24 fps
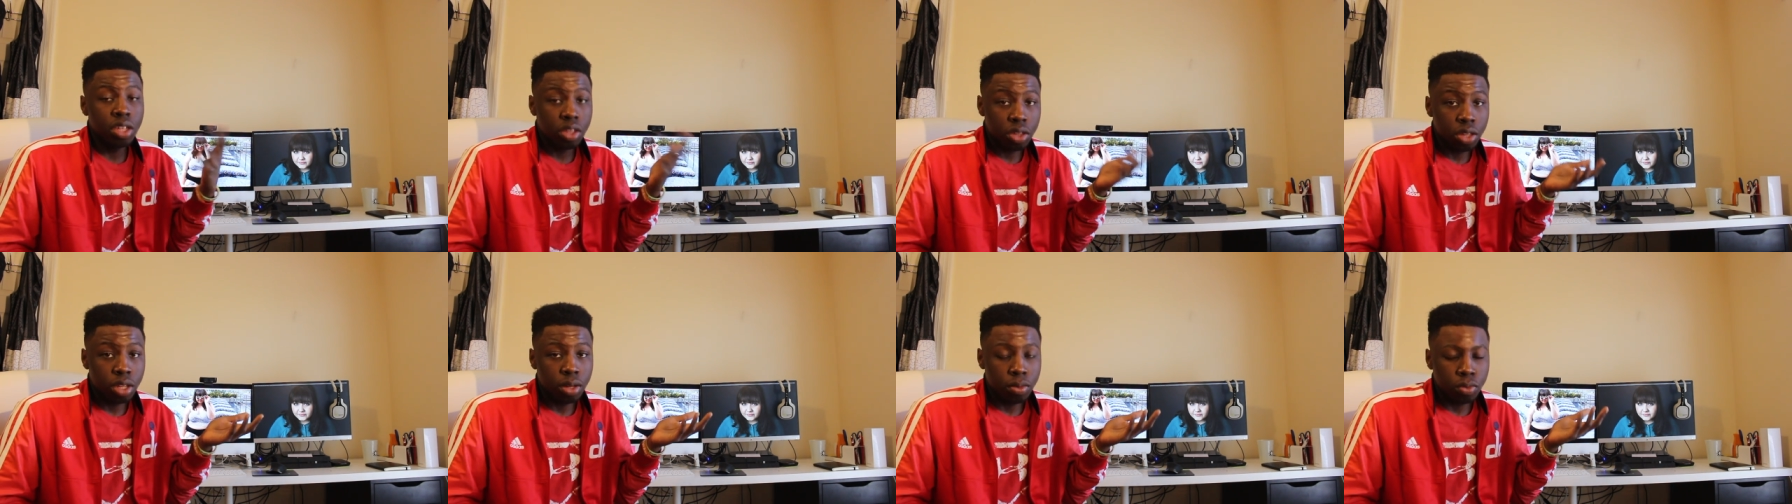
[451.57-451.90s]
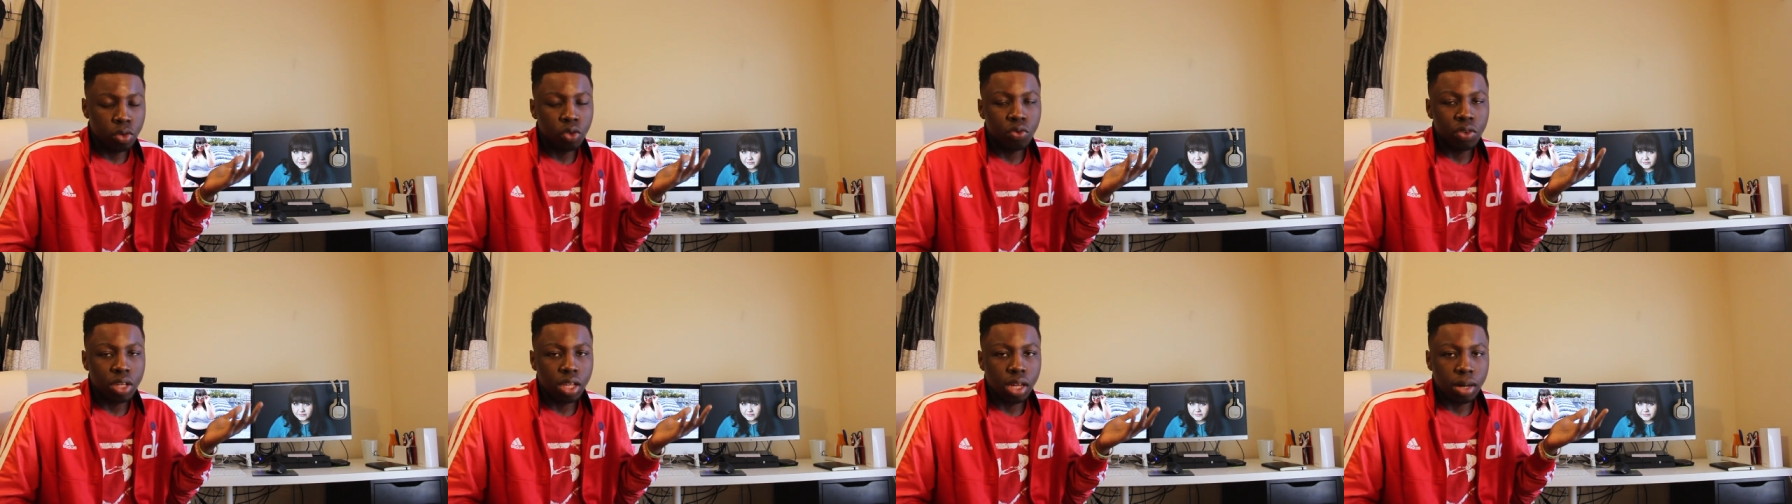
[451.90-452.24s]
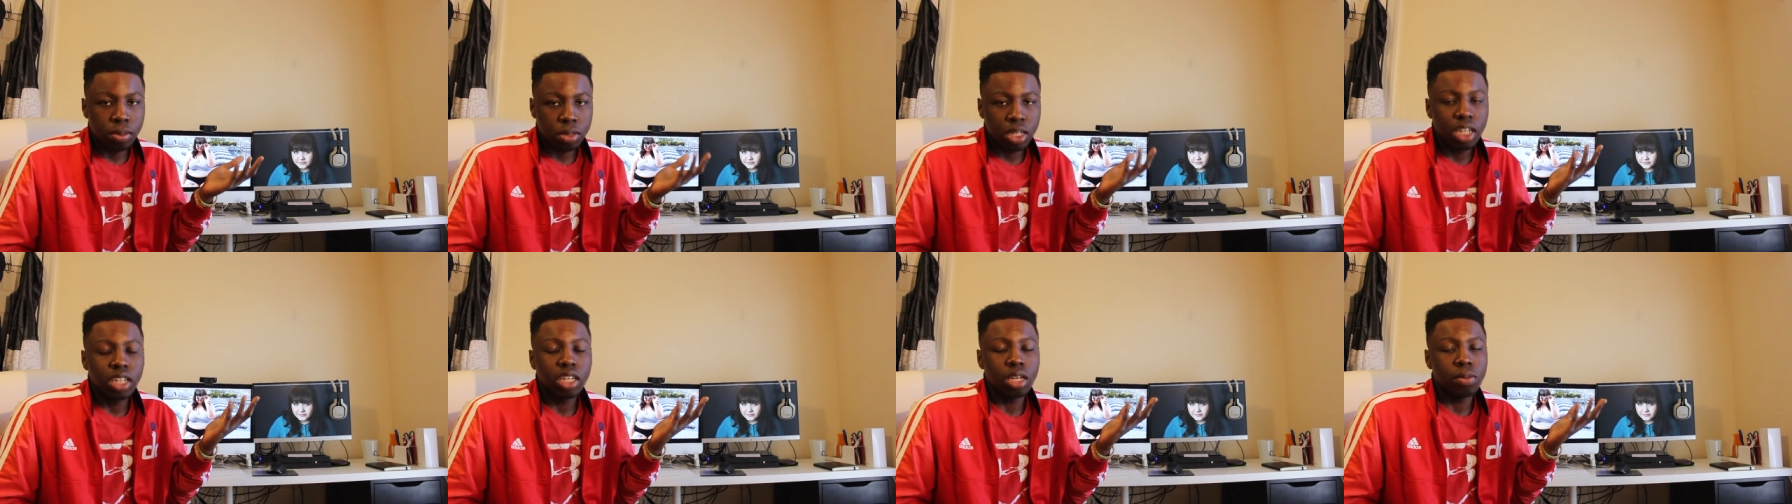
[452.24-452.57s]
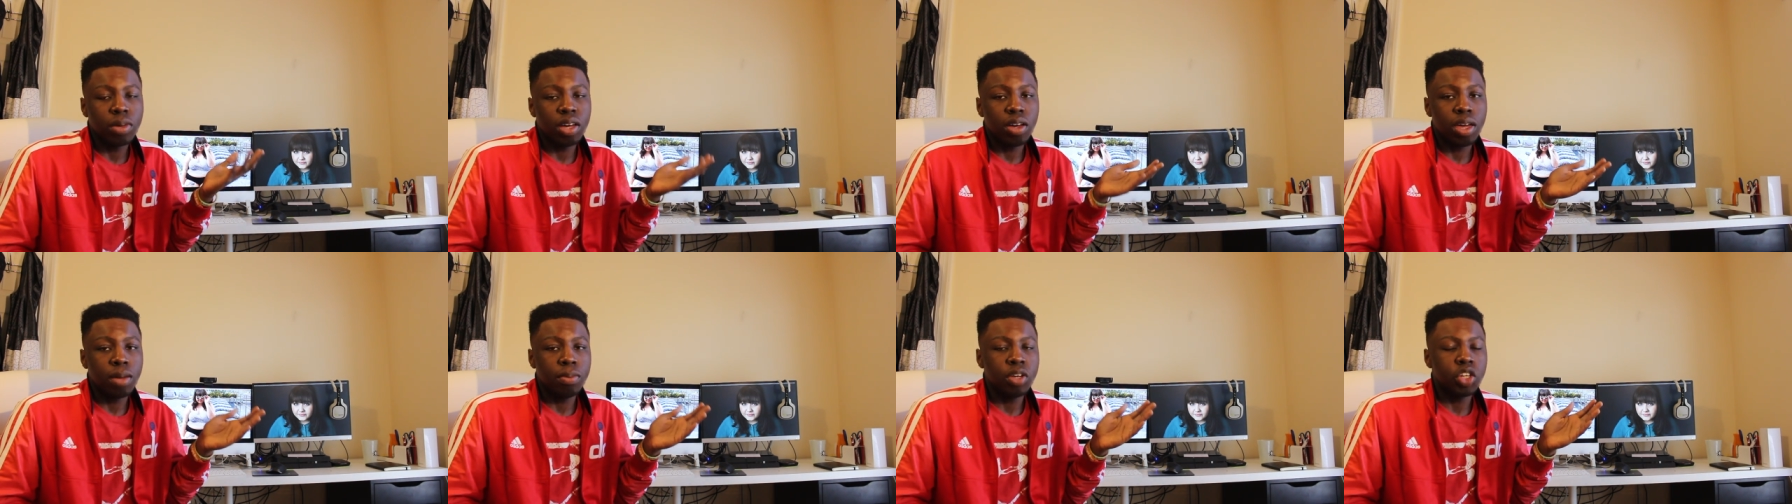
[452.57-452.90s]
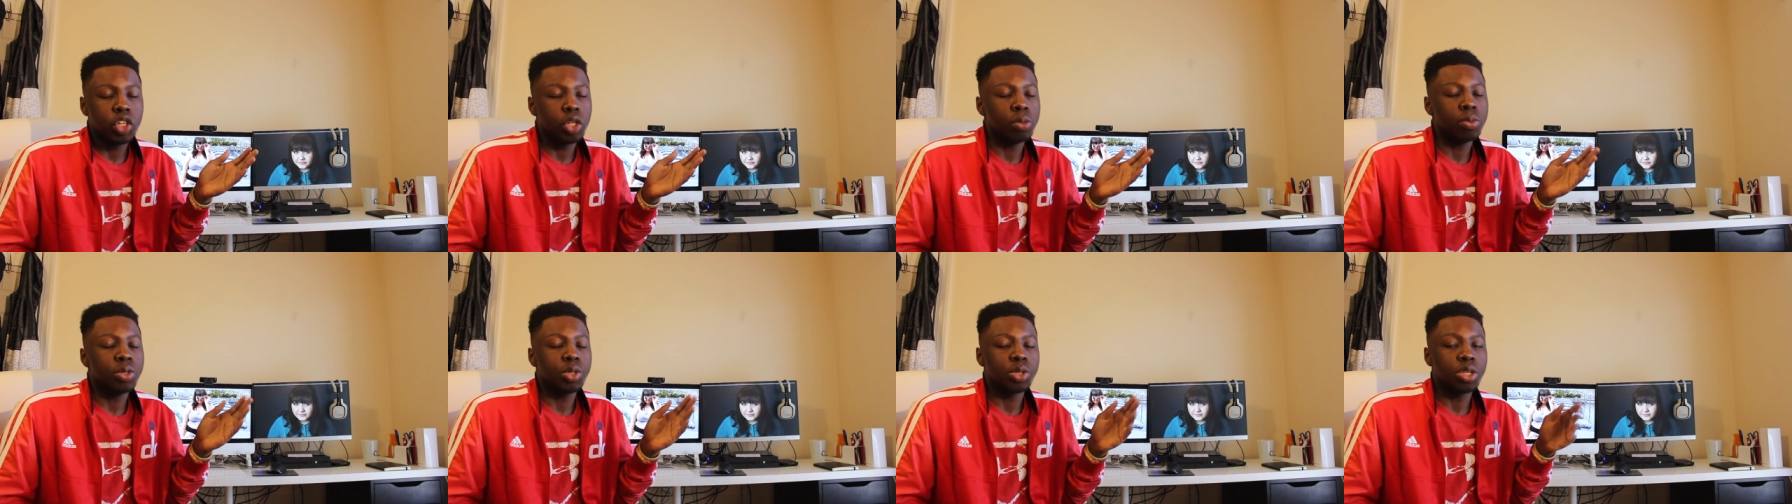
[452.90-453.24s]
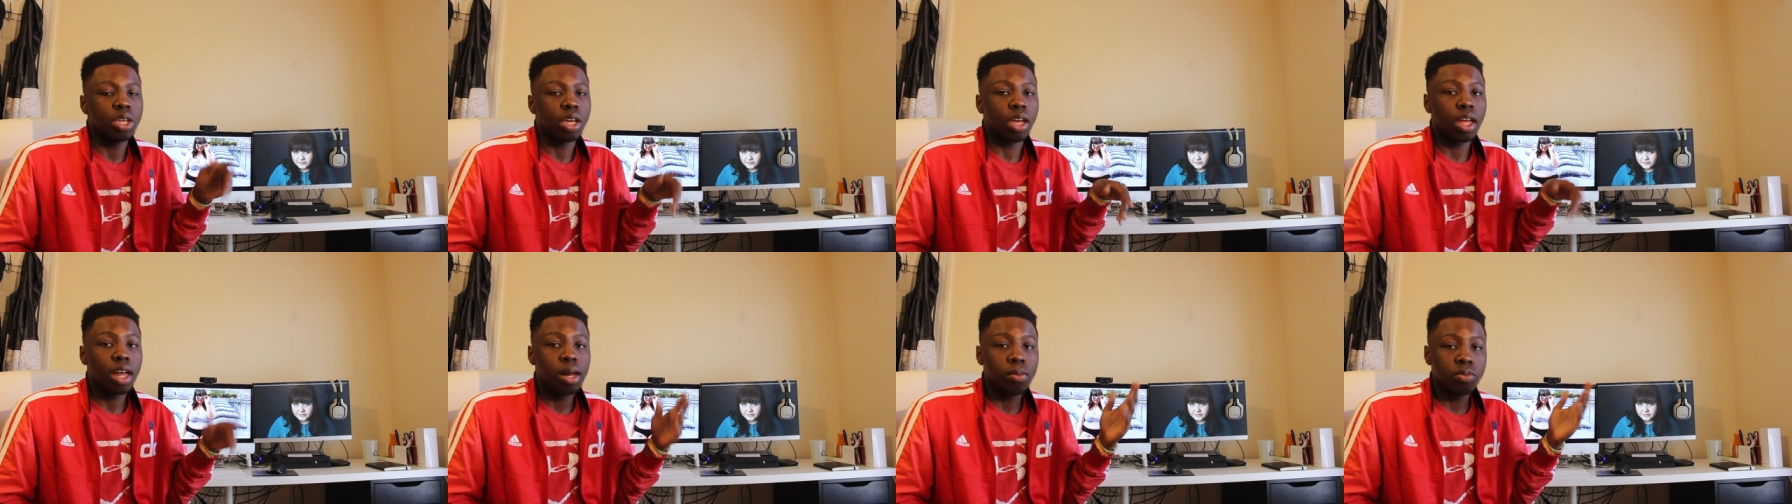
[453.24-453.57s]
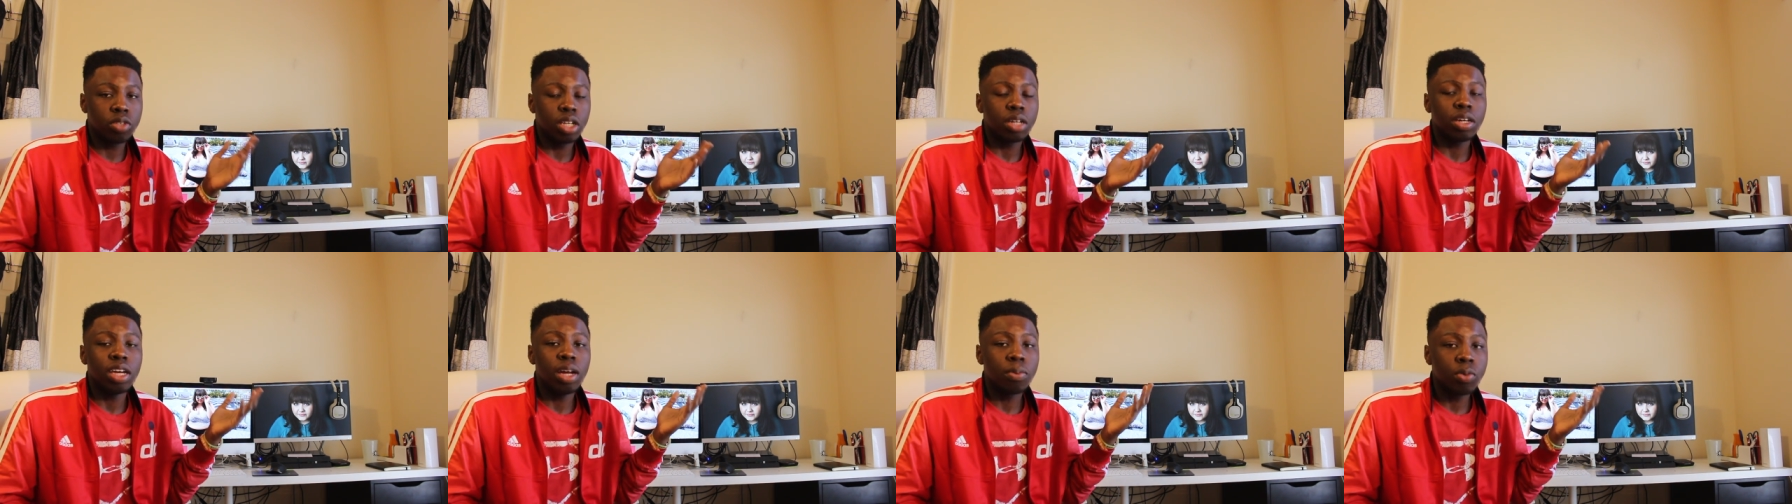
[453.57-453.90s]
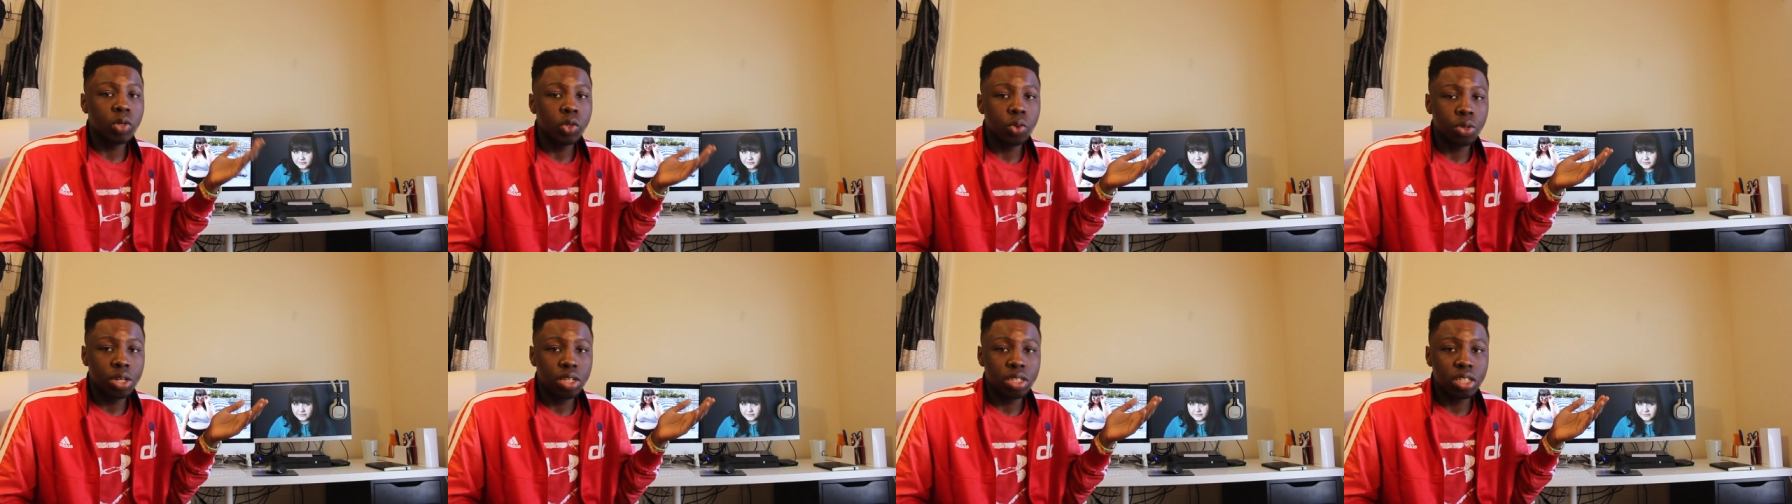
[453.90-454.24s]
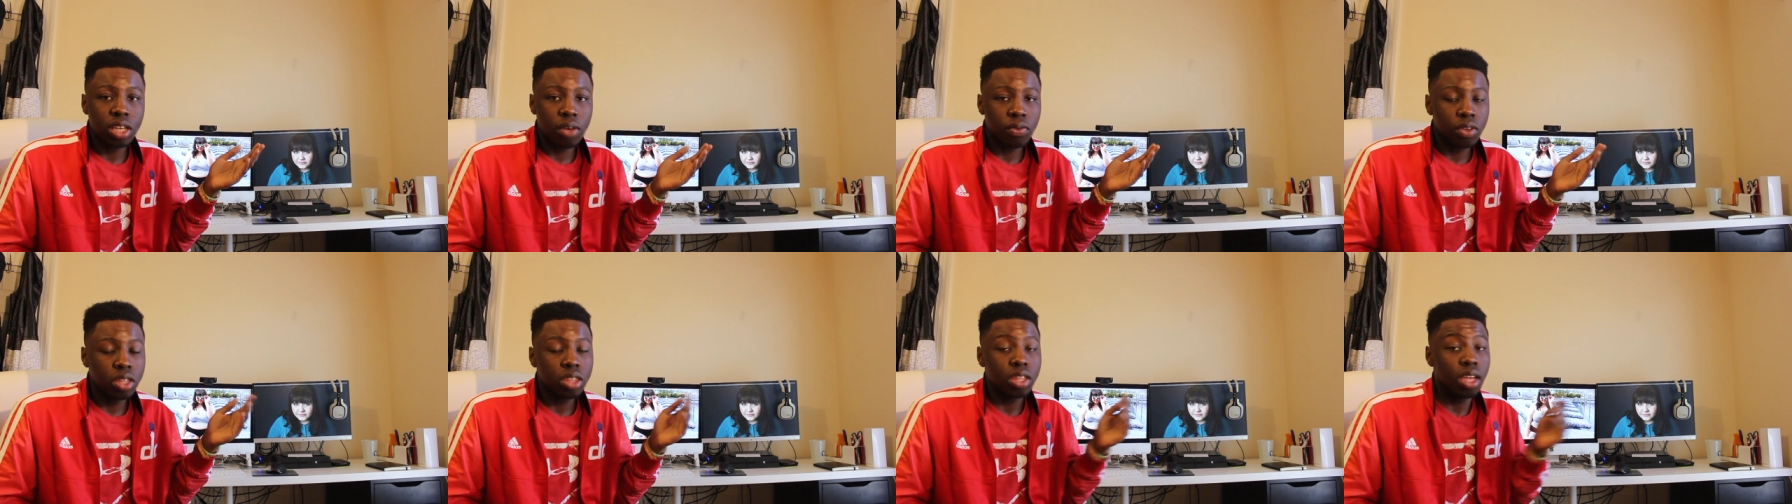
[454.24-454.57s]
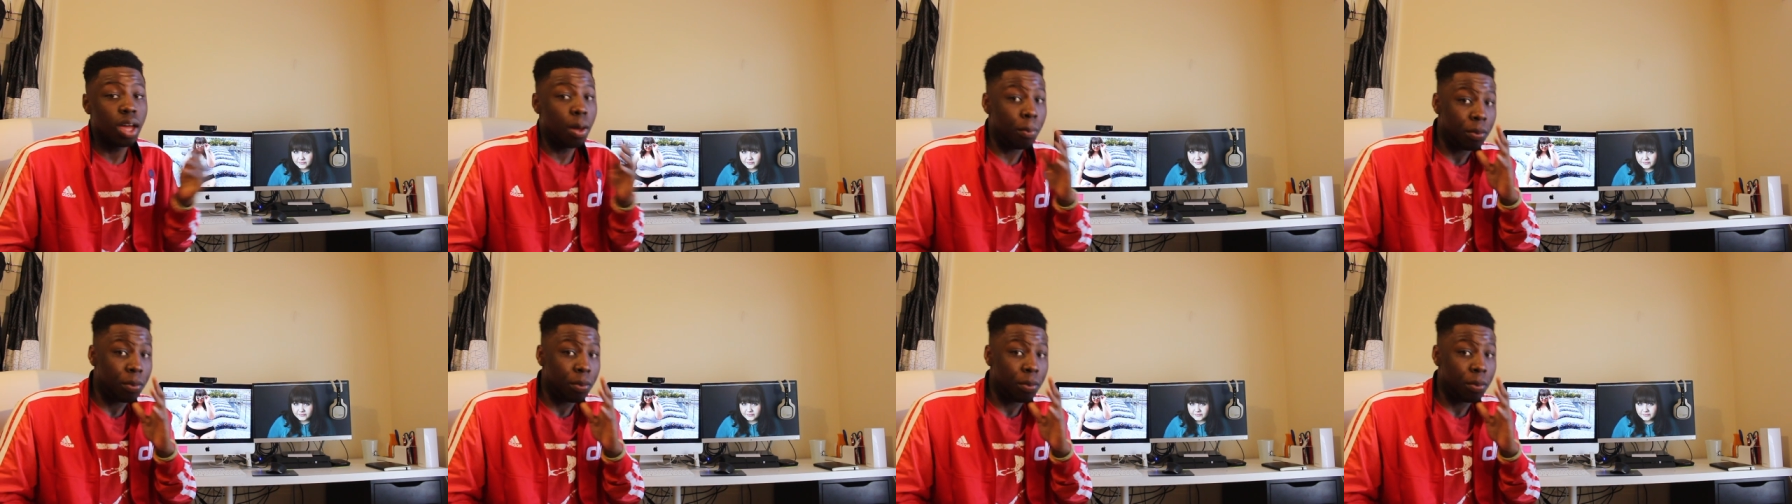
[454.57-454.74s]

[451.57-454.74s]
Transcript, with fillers: the movie that I'm talking about, Amy Schumer's thing, comes out April 27th.